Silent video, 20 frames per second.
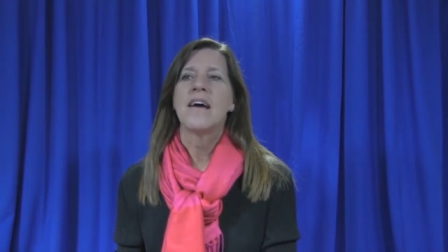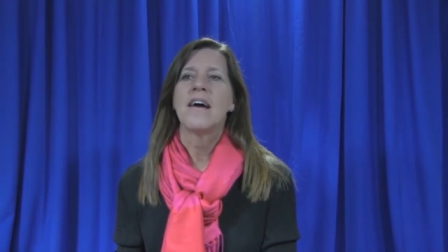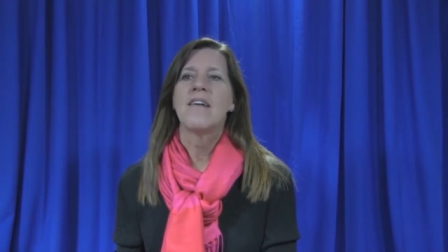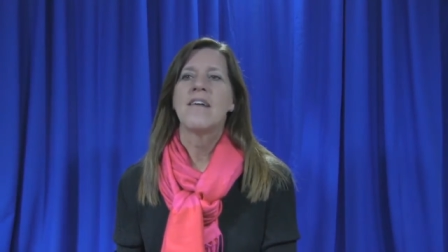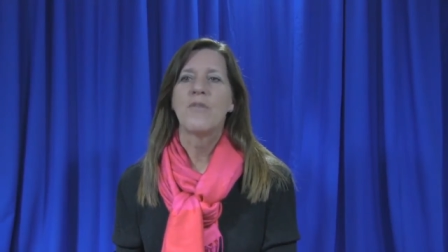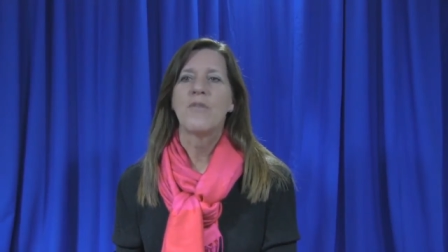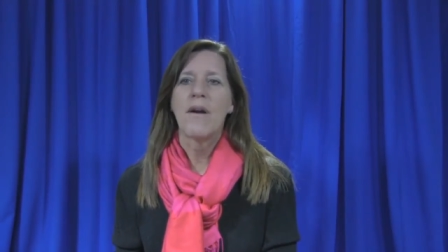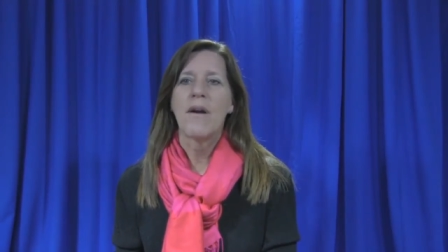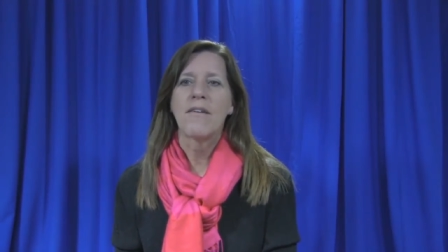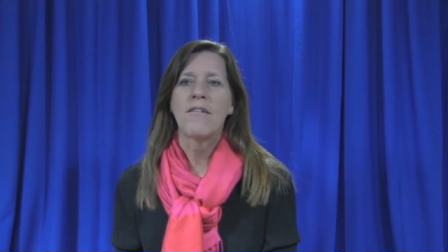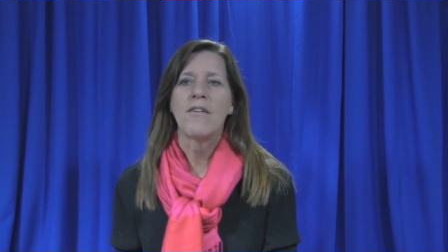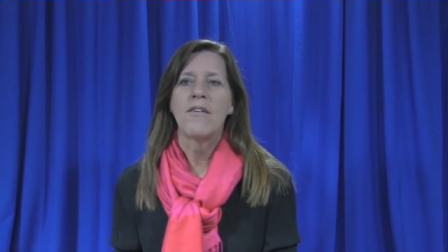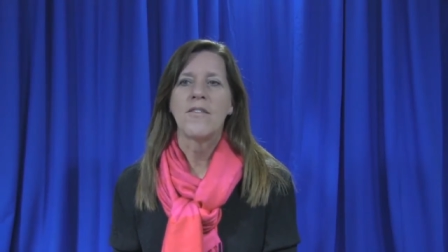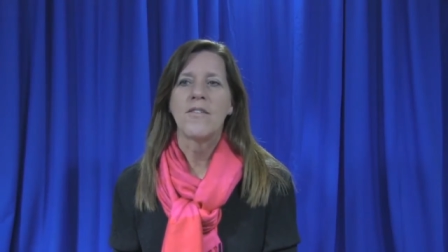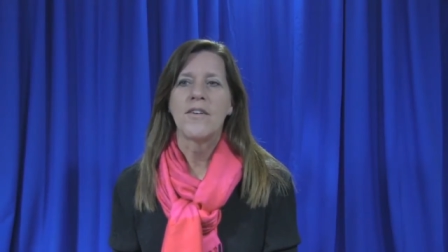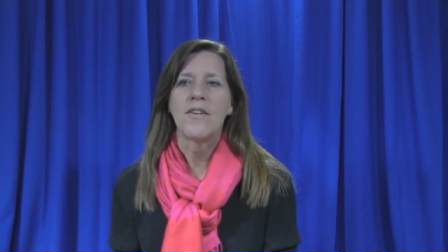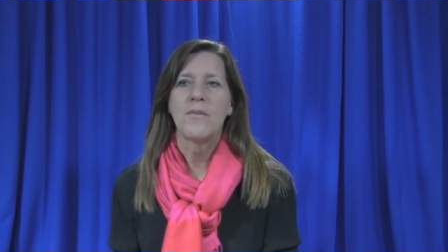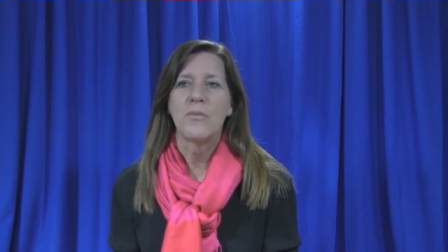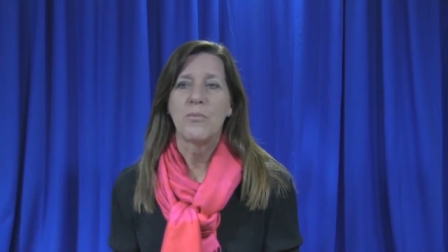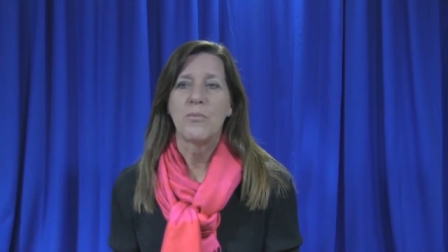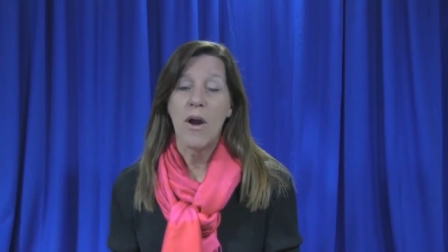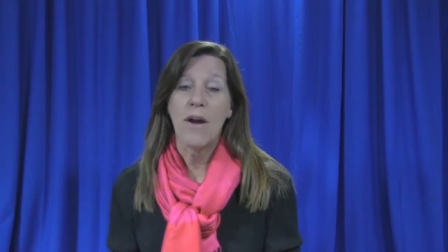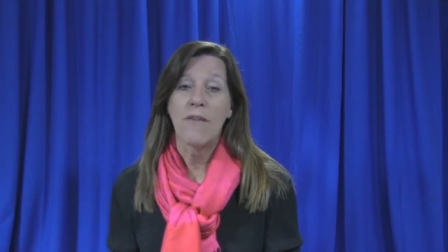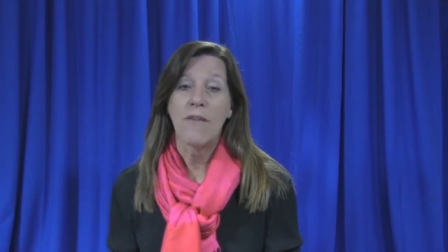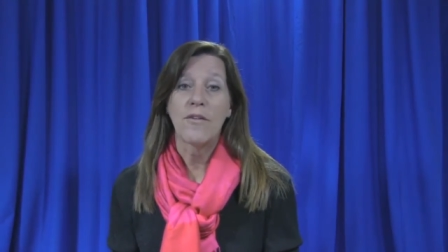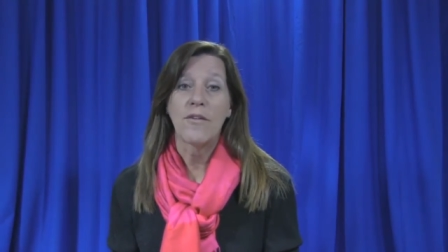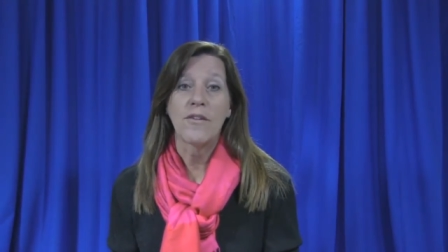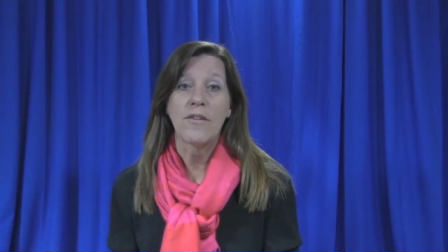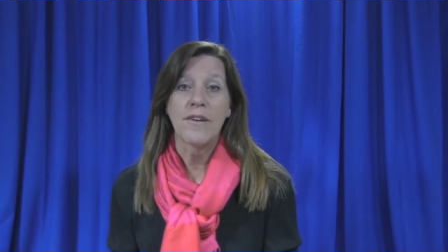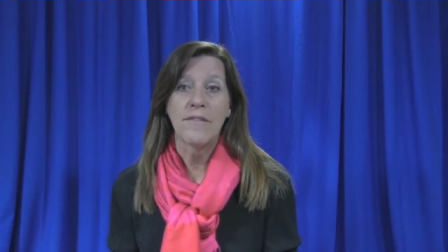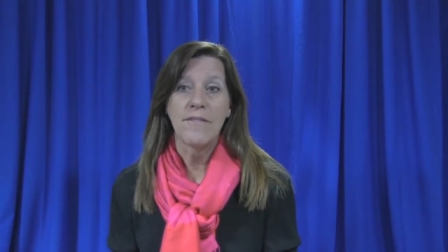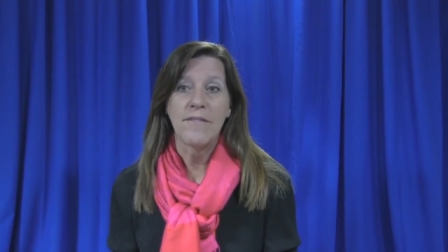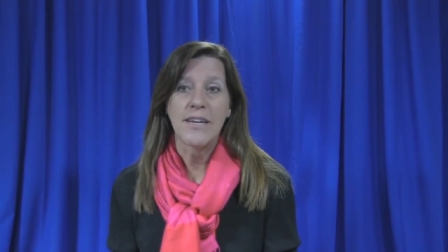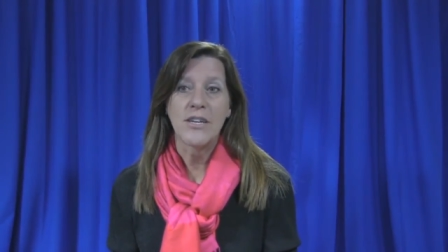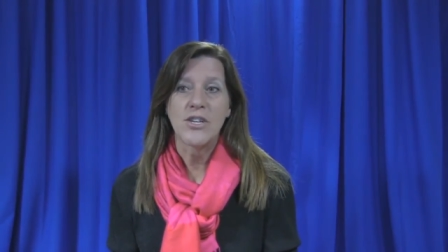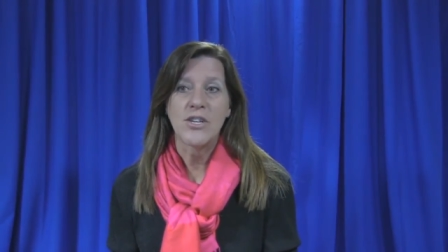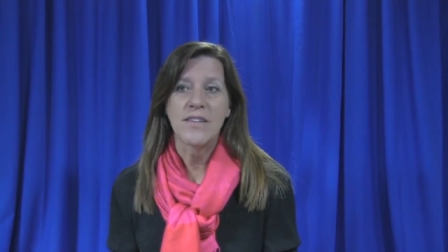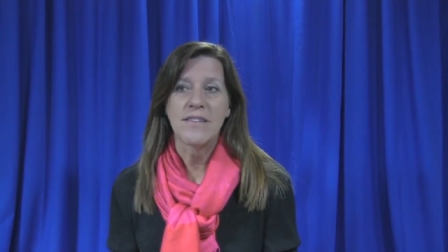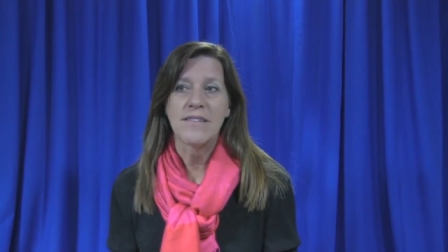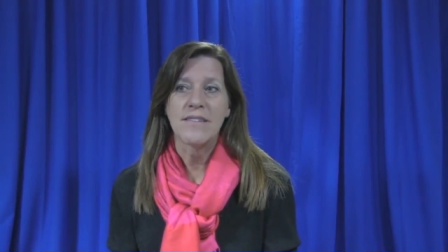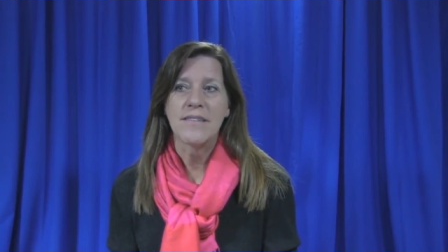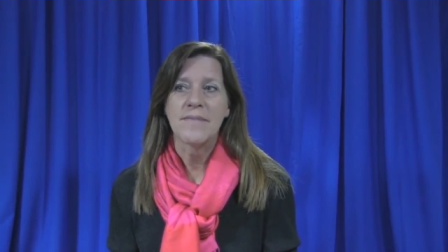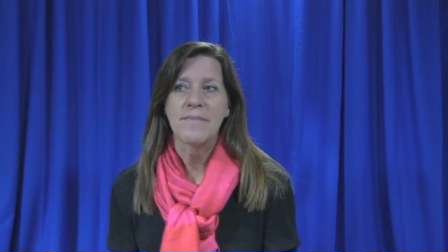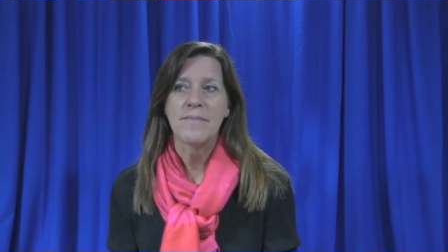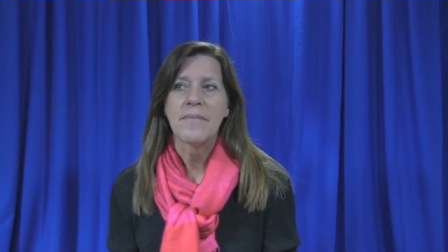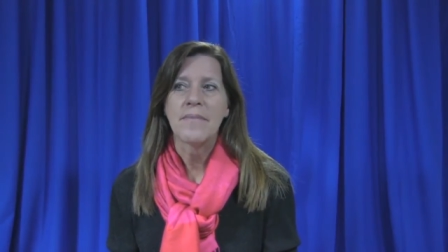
of wrongful convictions.